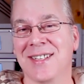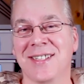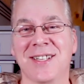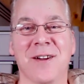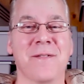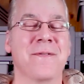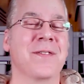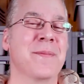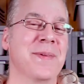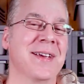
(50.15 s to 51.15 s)
to start
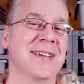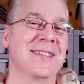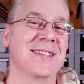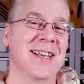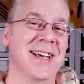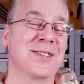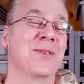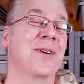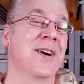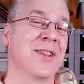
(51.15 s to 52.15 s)
flipping
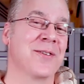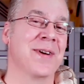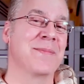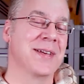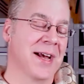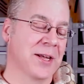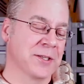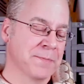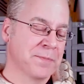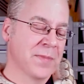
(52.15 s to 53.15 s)
snakes or other reptiles.